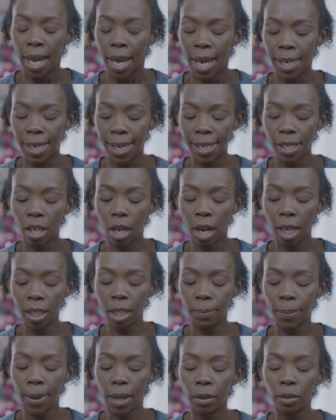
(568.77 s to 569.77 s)
And I talked
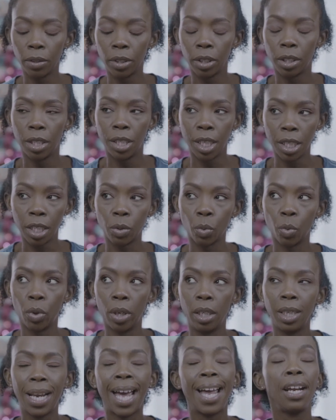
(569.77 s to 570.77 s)
about this
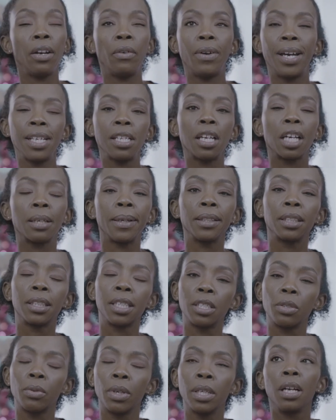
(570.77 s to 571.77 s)
one. I didn't talk about
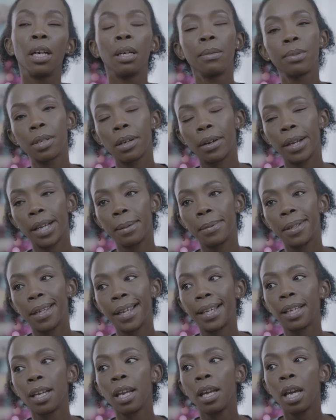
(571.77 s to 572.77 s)
this one. Sorry, I'm
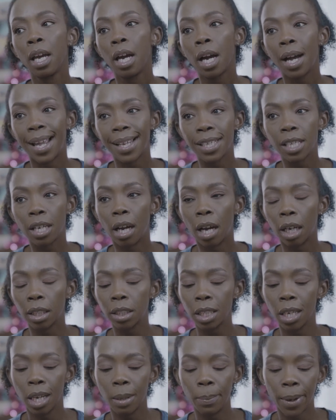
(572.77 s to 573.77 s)
lying. I
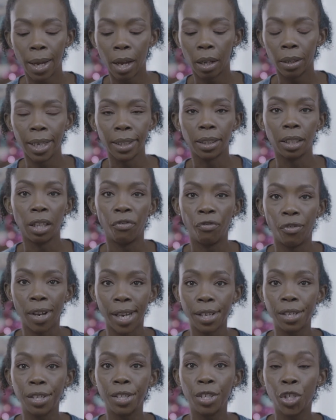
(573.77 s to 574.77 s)
talked about like the
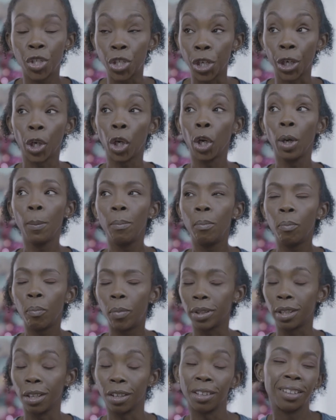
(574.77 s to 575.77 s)
face serum,
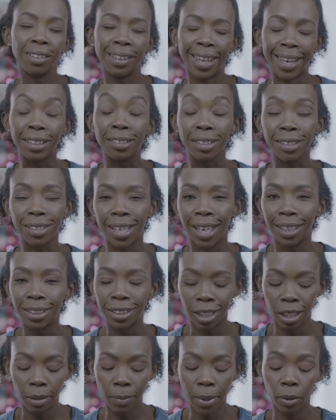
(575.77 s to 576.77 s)
but the
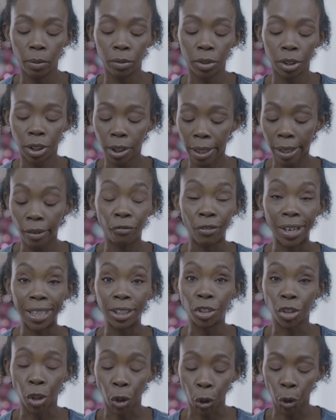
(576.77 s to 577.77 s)
text in me wants to say
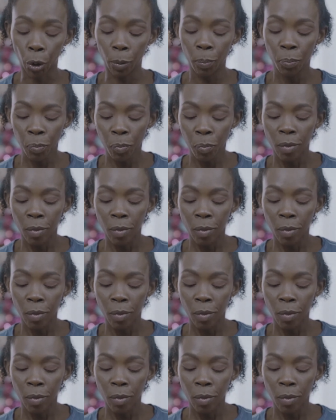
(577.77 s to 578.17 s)
face serum.